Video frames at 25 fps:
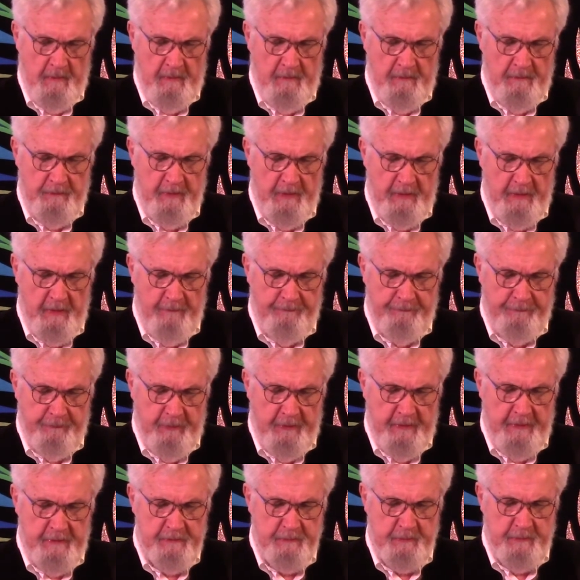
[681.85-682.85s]
They are
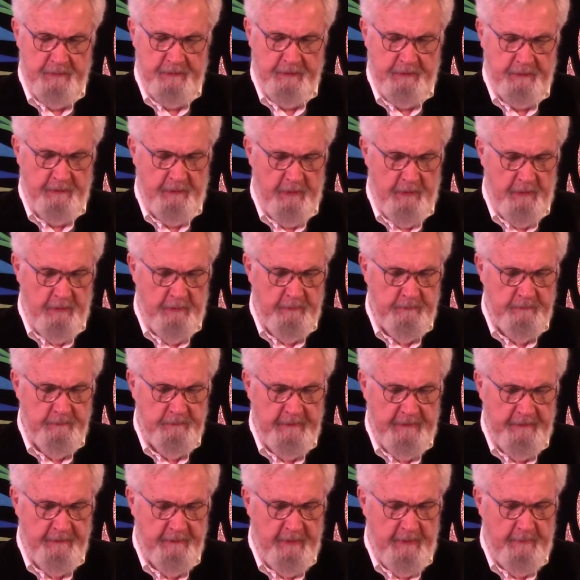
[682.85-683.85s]
friends with the crow,
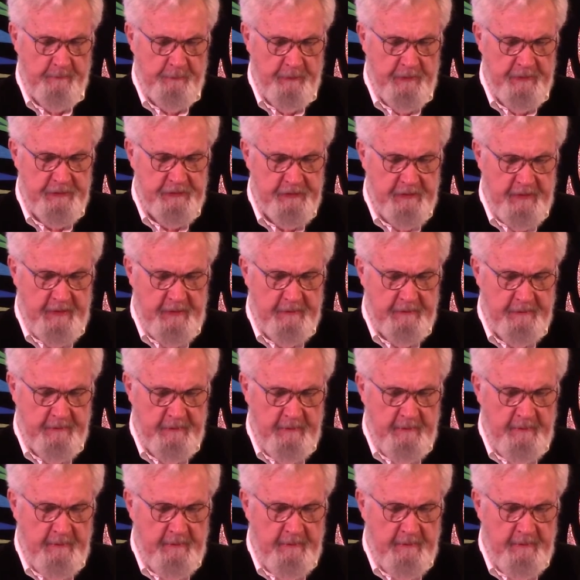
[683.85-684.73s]
and they appreciate